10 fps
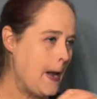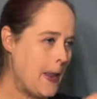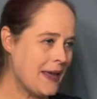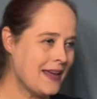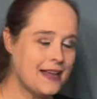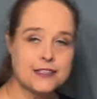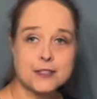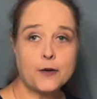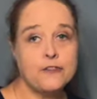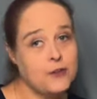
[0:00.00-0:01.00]
Bing!
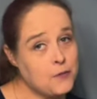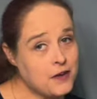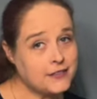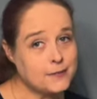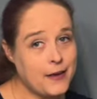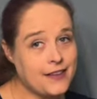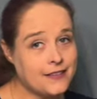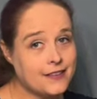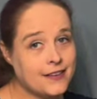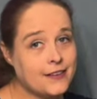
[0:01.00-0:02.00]
So if you want the
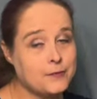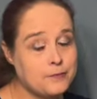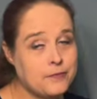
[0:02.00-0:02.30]
mail uh,